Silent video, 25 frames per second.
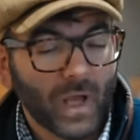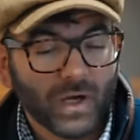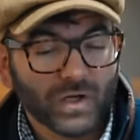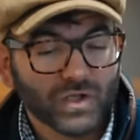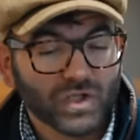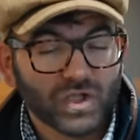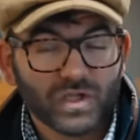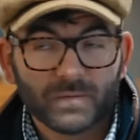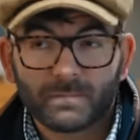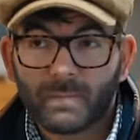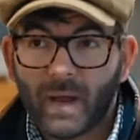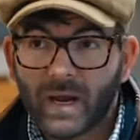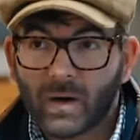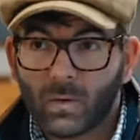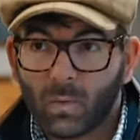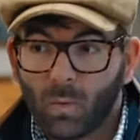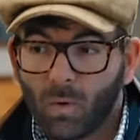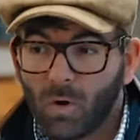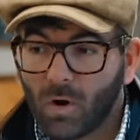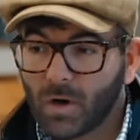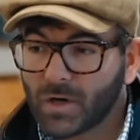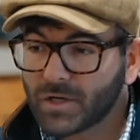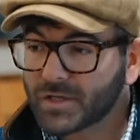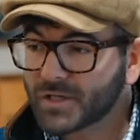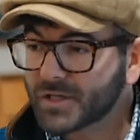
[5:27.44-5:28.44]

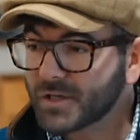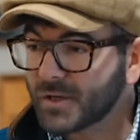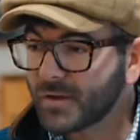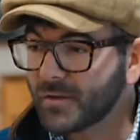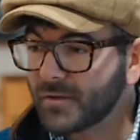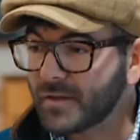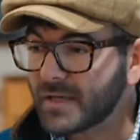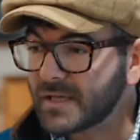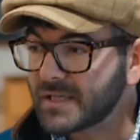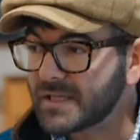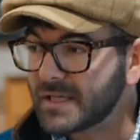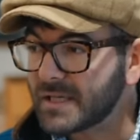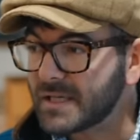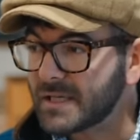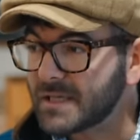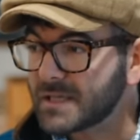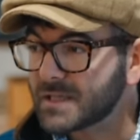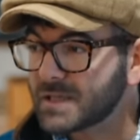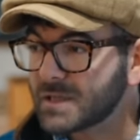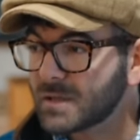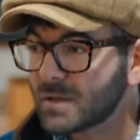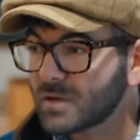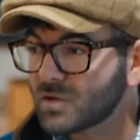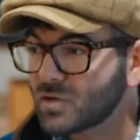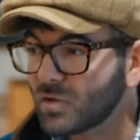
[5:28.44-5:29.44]
Spec-wise, this
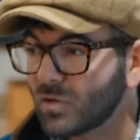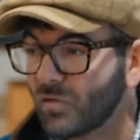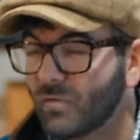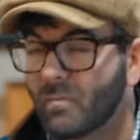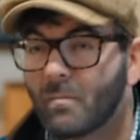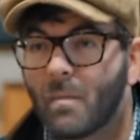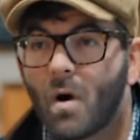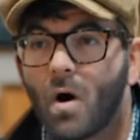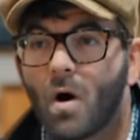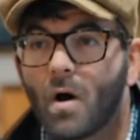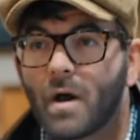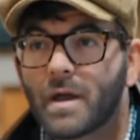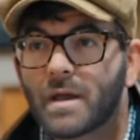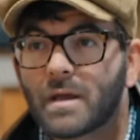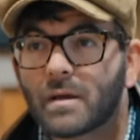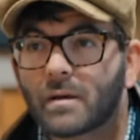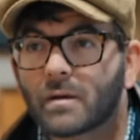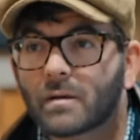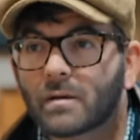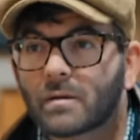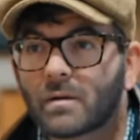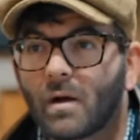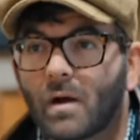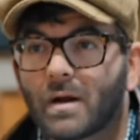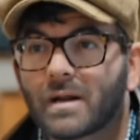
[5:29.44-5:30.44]
is sort of my
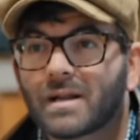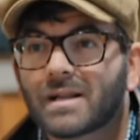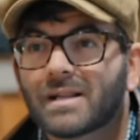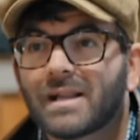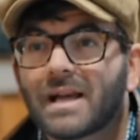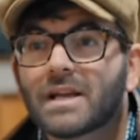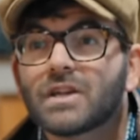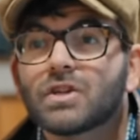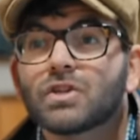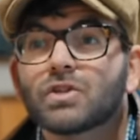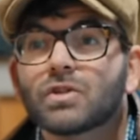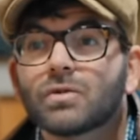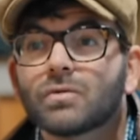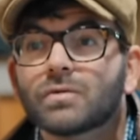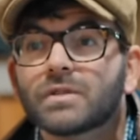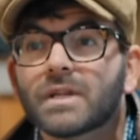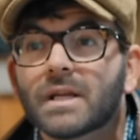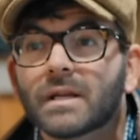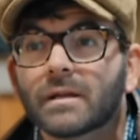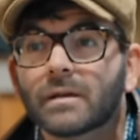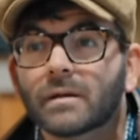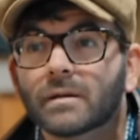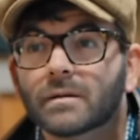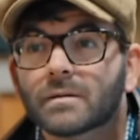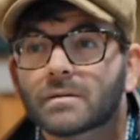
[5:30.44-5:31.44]
clay
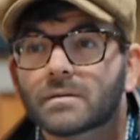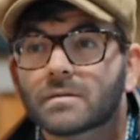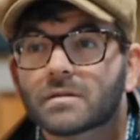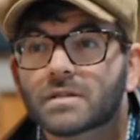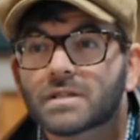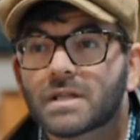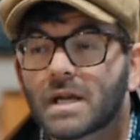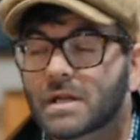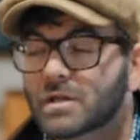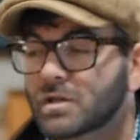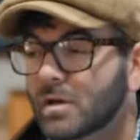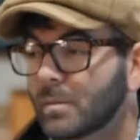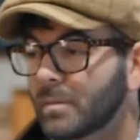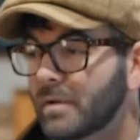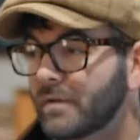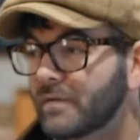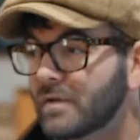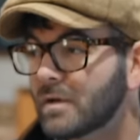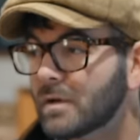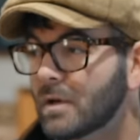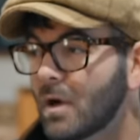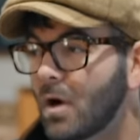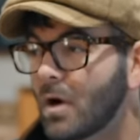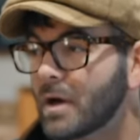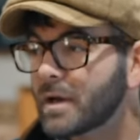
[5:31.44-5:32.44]
shooting setup, if
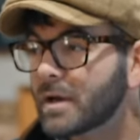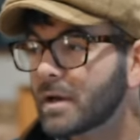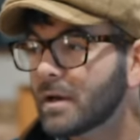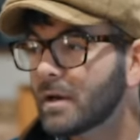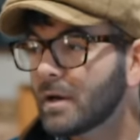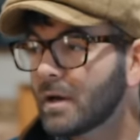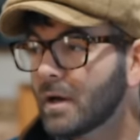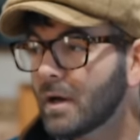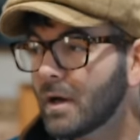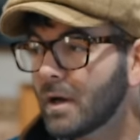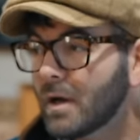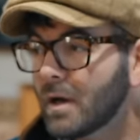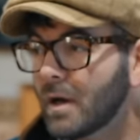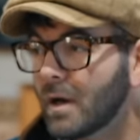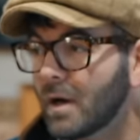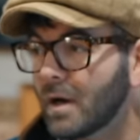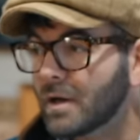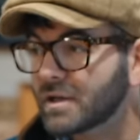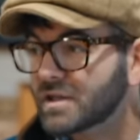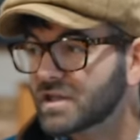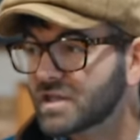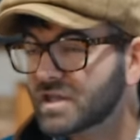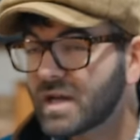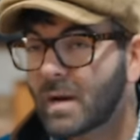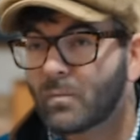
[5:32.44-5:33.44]
you like.
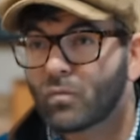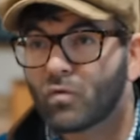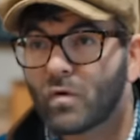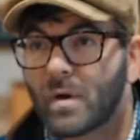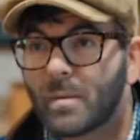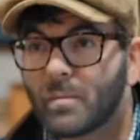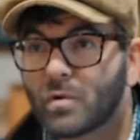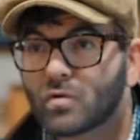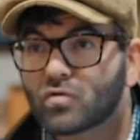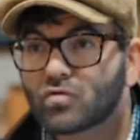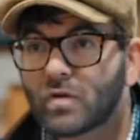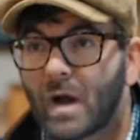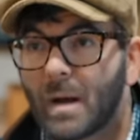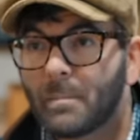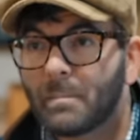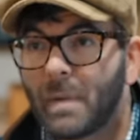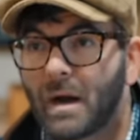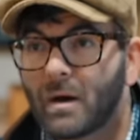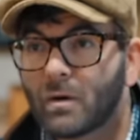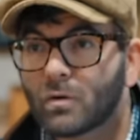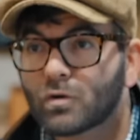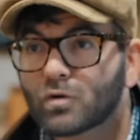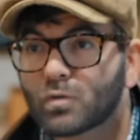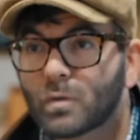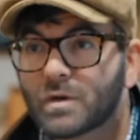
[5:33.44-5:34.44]
Step rib trap
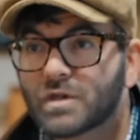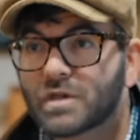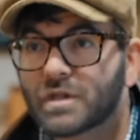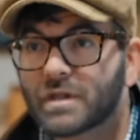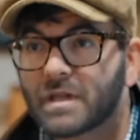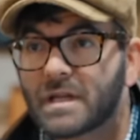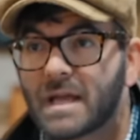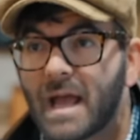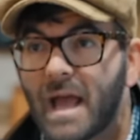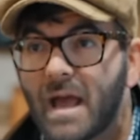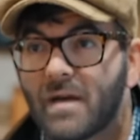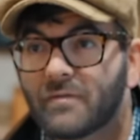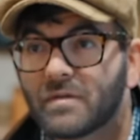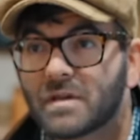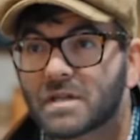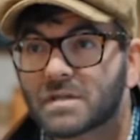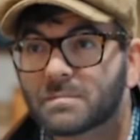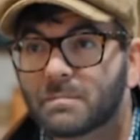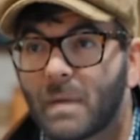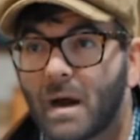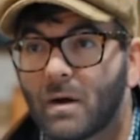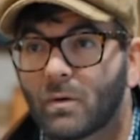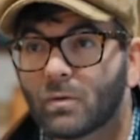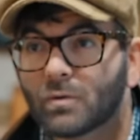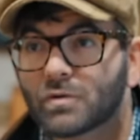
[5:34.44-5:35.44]
barrels, which are the heaviest
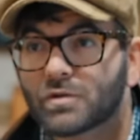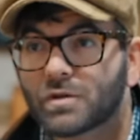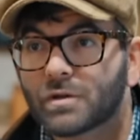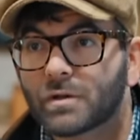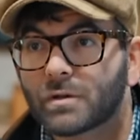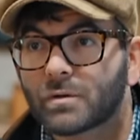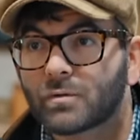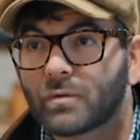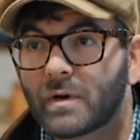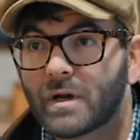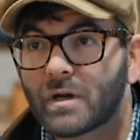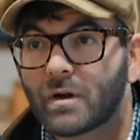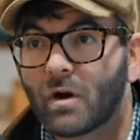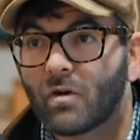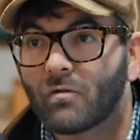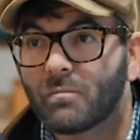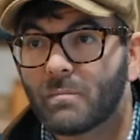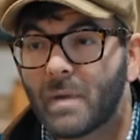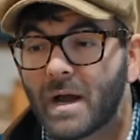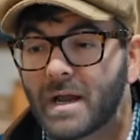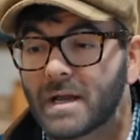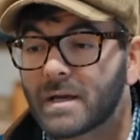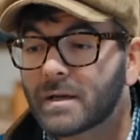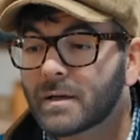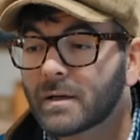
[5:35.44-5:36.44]
barrels that Krieghoff
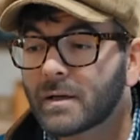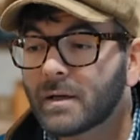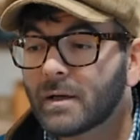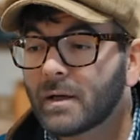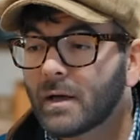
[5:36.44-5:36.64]
make.